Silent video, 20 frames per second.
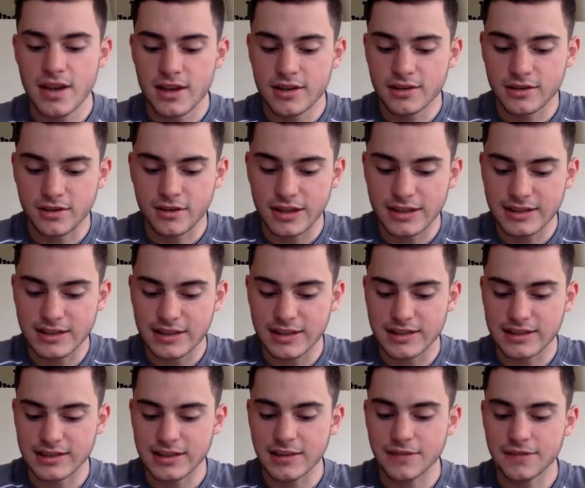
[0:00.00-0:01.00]
So they said the
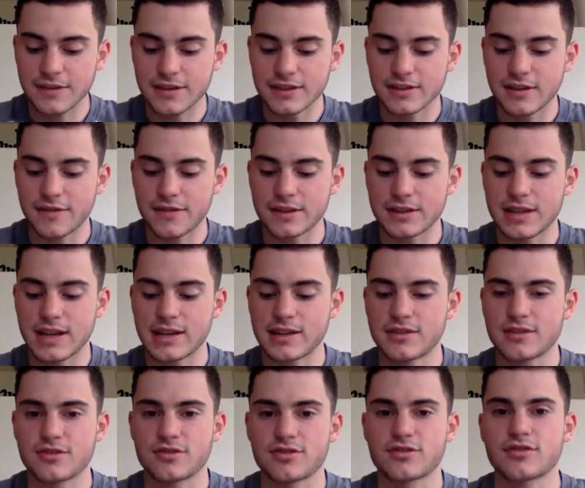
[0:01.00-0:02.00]
stiffness of the
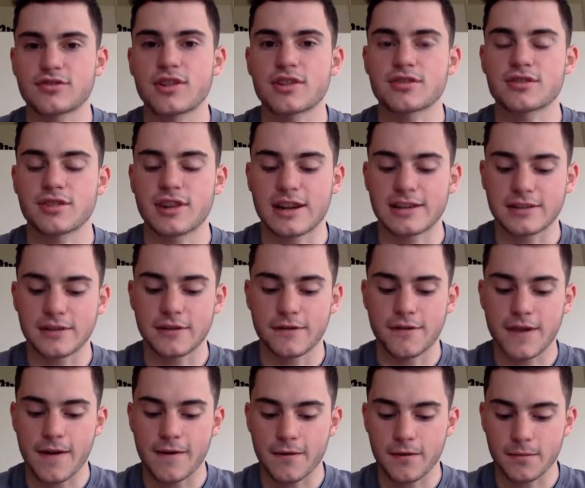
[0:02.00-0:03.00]
tendon structure has a
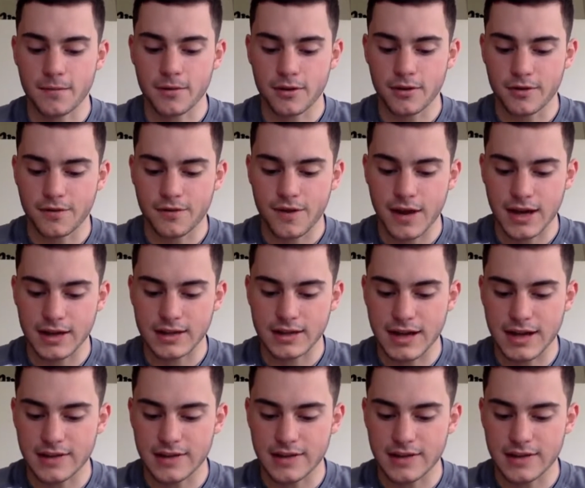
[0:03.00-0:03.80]
favorable effect